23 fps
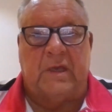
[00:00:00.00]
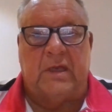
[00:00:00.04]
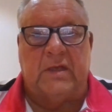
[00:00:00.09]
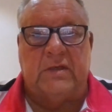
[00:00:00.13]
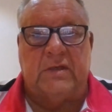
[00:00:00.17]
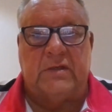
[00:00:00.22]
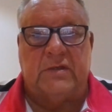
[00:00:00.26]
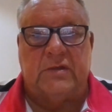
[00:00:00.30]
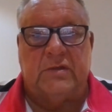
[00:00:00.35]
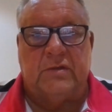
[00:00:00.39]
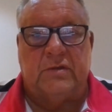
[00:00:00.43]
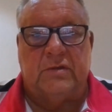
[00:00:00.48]

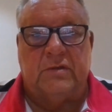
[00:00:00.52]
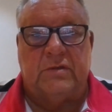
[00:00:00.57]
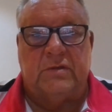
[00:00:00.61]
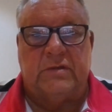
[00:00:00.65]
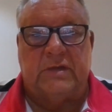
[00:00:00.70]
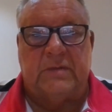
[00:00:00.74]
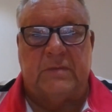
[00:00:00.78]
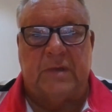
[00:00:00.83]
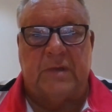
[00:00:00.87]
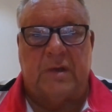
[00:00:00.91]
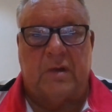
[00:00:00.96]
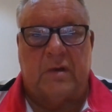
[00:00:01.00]
into
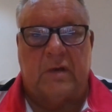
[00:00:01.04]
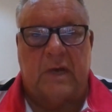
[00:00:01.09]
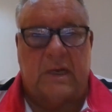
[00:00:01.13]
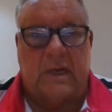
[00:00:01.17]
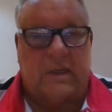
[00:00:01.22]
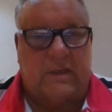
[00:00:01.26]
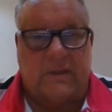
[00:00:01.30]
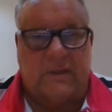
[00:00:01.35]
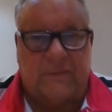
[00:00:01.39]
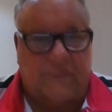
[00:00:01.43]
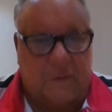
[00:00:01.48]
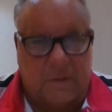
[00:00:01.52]

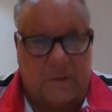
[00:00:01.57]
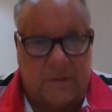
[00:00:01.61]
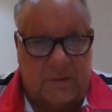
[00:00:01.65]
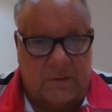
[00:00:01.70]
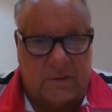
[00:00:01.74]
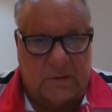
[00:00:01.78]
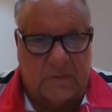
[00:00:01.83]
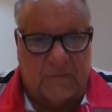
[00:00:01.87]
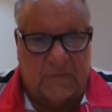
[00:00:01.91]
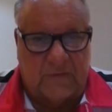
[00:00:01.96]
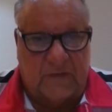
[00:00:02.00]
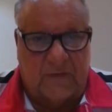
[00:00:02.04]
semiconductors, for
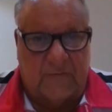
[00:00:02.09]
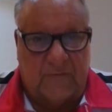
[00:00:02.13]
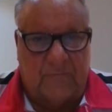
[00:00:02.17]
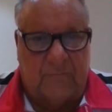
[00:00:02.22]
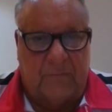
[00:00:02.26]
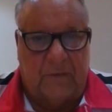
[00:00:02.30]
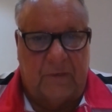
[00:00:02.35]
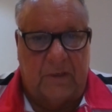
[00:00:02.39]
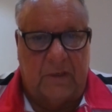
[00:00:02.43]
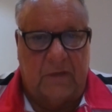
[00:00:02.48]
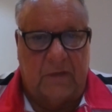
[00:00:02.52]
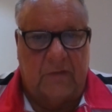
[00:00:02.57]
instance,
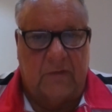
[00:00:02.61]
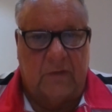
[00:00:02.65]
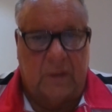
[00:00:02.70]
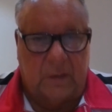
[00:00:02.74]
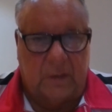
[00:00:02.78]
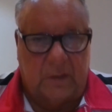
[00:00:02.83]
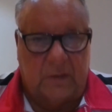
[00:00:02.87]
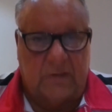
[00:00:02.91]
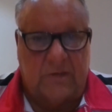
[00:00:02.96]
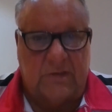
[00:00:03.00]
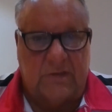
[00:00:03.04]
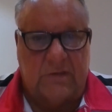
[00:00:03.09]
five billion
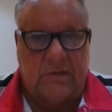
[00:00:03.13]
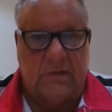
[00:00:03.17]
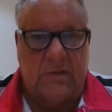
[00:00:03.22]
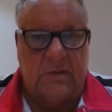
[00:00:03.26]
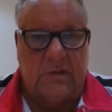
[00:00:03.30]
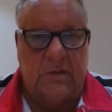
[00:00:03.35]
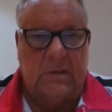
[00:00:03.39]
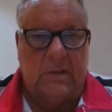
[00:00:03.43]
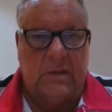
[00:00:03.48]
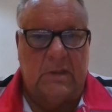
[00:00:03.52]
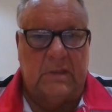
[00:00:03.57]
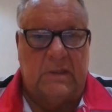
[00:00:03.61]
dollars.
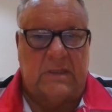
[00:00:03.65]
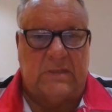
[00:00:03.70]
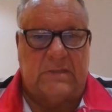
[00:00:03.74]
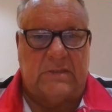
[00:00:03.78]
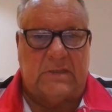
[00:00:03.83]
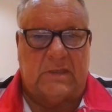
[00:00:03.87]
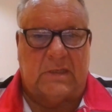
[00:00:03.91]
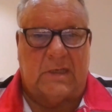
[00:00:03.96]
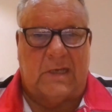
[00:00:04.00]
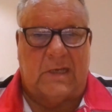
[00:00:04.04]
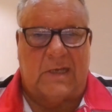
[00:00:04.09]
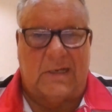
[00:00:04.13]

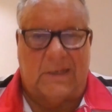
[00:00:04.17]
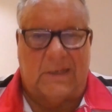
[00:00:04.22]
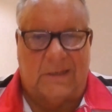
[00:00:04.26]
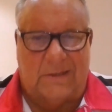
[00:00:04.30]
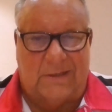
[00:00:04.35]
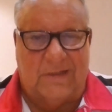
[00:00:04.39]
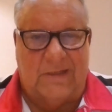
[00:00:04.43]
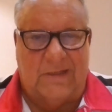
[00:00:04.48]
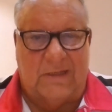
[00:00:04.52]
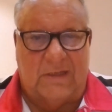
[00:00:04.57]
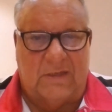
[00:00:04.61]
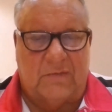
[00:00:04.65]
That's the kind of
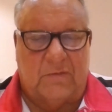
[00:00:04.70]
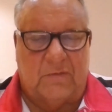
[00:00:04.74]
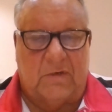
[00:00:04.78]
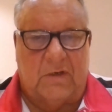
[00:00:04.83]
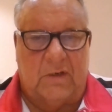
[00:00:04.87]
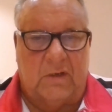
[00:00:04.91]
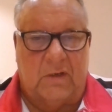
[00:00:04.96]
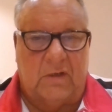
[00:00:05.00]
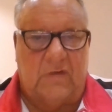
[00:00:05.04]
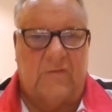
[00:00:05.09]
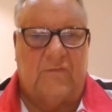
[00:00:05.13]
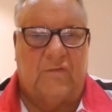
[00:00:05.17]
thing that
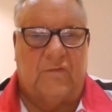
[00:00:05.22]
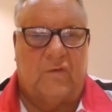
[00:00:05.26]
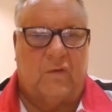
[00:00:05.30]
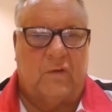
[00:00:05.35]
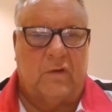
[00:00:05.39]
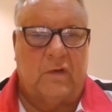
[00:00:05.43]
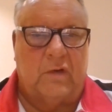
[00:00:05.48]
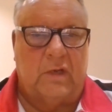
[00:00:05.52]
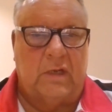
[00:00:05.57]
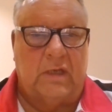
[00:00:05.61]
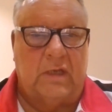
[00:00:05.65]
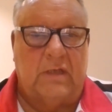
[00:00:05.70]
one looks
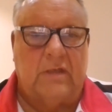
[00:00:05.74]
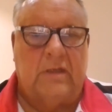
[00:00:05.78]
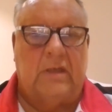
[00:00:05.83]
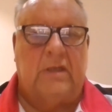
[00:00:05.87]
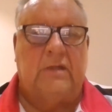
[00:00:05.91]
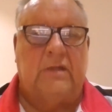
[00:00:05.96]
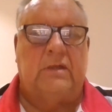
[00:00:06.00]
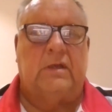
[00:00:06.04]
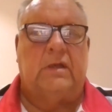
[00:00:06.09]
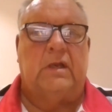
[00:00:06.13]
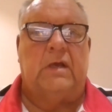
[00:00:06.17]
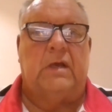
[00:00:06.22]
for in
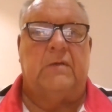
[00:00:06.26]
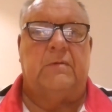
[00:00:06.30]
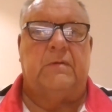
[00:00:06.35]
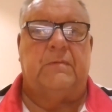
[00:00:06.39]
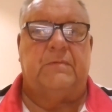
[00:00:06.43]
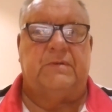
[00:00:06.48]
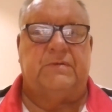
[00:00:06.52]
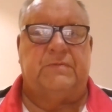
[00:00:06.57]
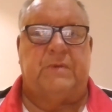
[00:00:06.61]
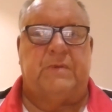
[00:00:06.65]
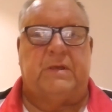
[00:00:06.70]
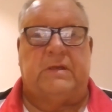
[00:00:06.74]
the, in the global
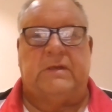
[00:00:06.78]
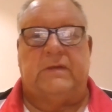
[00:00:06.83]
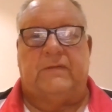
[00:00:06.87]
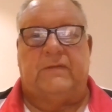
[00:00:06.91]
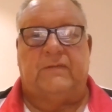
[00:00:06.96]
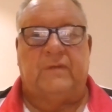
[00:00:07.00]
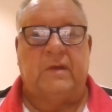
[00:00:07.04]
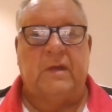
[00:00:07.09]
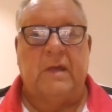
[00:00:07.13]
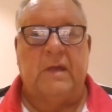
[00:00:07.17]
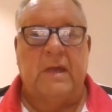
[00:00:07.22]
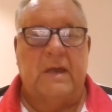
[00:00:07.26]

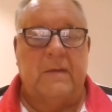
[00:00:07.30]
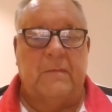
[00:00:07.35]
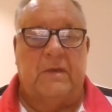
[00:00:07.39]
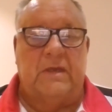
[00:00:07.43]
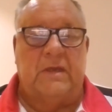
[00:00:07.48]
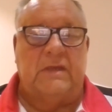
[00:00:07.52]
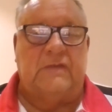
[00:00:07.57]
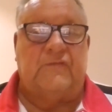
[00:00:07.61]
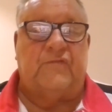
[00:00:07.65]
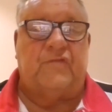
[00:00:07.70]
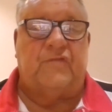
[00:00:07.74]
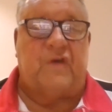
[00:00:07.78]
perspective.
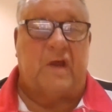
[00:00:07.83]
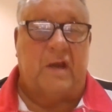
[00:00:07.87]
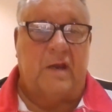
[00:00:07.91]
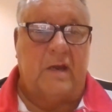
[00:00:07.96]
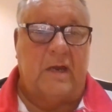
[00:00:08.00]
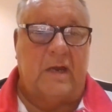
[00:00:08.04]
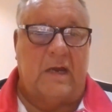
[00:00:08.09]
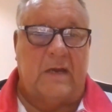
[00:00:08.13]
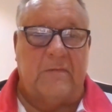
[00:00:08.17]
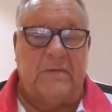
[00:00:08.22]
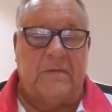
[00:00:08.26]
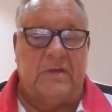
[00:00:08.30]
But it's
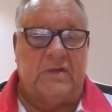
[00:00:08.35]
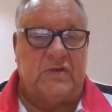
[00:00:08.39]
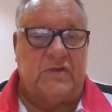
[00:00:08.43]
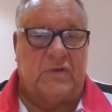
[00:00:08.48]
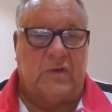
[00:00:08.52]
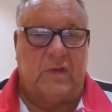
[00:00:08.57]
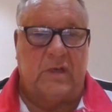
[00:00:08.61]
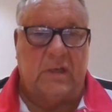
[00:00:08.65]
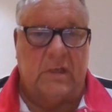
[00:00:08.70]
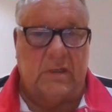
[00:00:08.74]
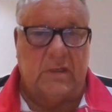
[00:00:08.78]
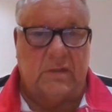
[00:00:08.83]
fun. I'm
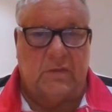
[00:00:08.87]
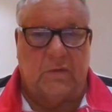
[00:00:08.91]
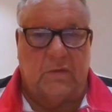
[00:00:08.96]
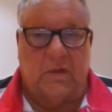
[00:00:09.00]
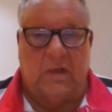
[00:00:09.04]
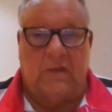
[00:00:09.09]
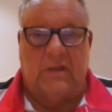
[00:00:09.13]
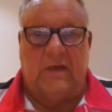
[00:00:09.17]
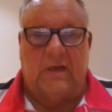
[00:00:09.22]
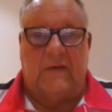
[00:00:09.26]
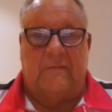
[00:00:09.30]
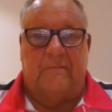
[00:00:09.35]
enjoying it.
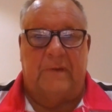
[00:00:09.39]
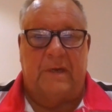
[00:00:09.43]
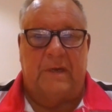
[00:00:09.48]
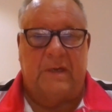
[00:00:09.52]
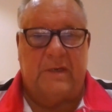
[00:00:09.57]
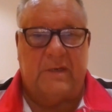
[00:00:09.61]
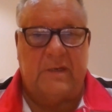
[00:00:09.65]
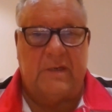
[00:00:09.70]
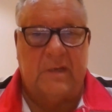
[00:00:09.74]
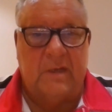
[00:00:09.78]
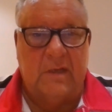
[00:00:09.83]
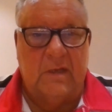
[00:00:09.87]
Well done,
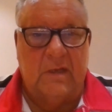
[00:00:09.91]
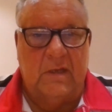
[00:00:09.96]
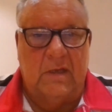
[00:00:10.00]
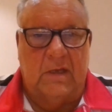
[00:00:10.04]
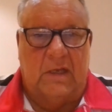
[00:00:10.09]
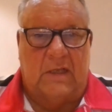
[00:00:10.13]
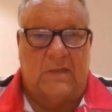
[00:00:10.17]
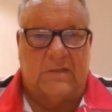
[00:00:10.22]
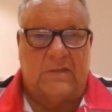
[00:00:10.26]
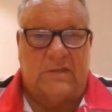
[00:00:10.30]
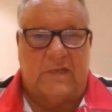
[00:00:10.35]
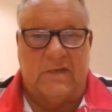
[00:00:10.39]
Piet.
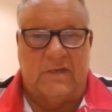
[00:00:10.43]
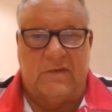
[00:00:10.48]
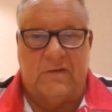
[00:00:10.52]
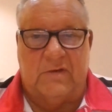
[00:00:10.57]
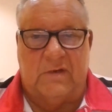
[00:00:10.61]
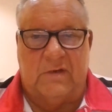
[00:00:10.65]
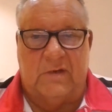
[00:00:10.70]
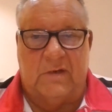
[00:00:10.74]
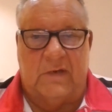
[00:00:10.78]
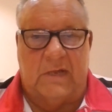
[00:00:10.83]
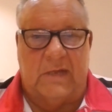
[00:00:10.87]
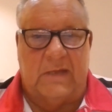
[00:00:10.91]
I'll send
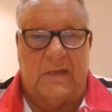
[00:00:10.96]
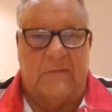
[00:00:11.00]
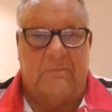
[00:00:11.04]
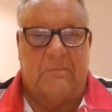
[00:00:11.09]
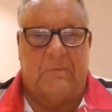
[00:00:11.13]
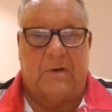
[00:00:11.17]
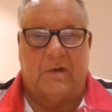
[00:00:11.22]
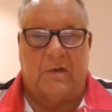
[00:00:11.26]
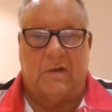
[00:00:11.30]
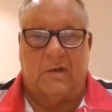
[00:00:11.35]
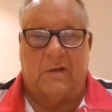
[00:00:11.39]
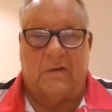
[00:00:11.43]
you another
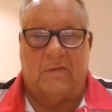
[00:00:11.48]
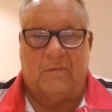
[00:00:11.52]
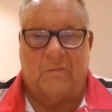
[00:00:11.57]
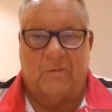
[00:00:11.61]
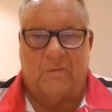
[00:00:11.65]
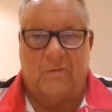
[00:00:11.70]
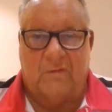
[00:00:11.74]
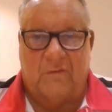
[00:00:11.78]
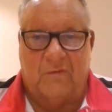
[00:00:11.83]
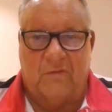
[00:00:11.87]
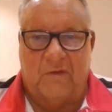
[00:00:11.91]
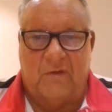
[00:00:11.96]
bottle
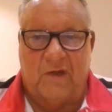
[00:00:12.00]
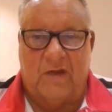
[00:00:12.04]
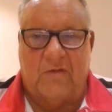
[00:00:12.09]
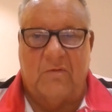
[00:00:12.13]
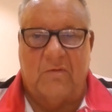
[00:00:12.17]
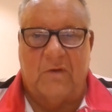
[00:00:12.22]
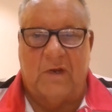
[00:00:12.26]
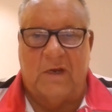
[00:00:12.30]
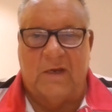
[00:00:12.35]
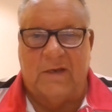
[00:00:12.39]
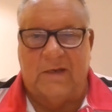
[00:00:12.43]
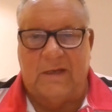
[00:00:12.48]
of red
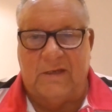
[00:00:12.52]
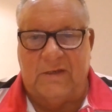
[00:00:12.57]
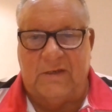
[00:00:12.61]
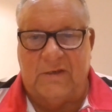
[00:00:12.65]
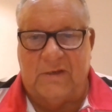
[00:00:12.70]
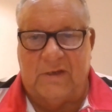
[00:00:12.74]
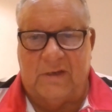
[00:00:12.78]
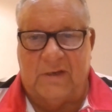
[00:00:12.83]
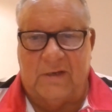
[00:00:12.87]
wine that